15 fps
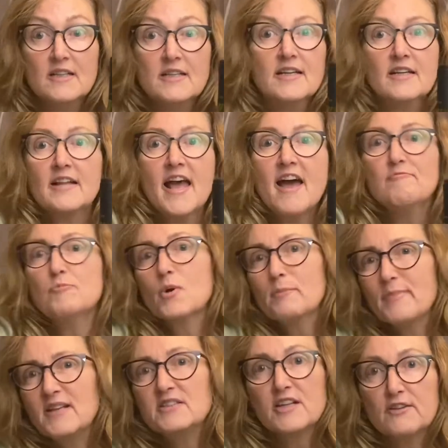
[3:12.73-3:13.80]
It'll have more
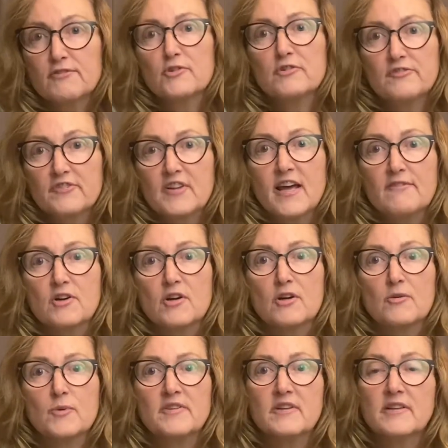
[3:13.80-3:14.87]
basic fruit
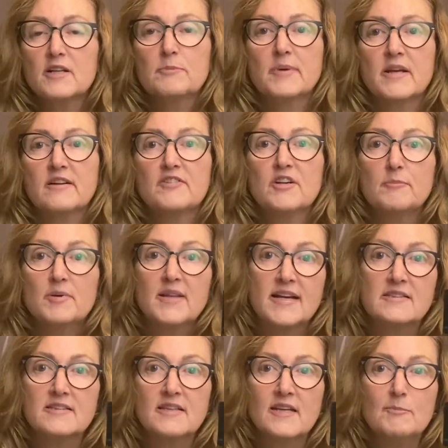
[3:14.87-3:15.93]
flavor with a little bit of
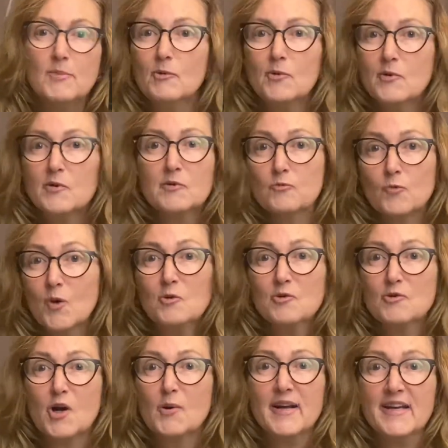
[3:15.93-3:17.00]
complexity, but won't
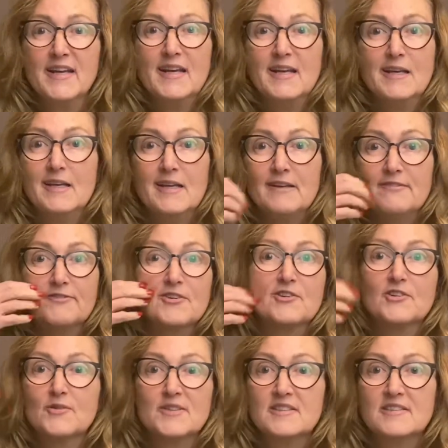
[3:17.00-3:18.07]
grow any
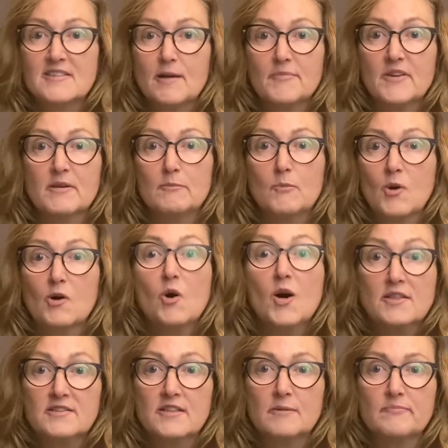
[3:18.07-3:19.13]
further into something more
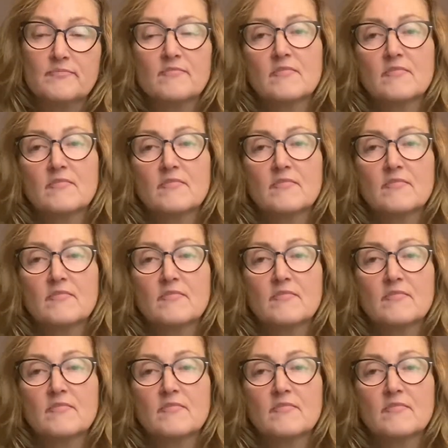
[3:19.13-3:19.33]
awesome.